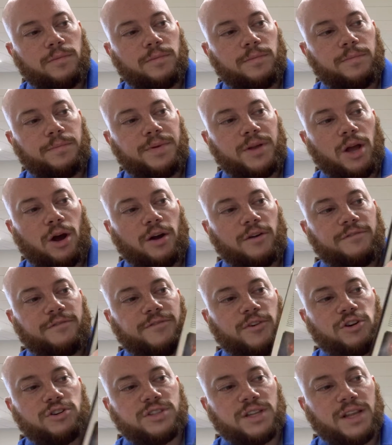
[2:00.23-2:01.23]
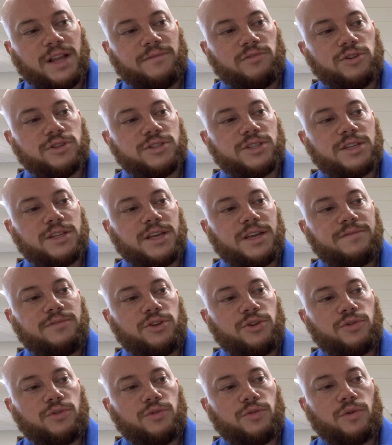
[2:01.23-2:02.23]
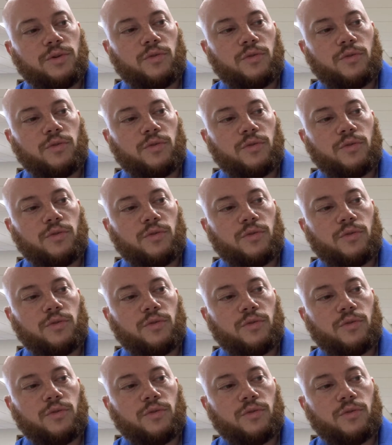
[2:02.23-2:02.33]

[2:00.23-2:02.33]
beyond first level, it's going to give you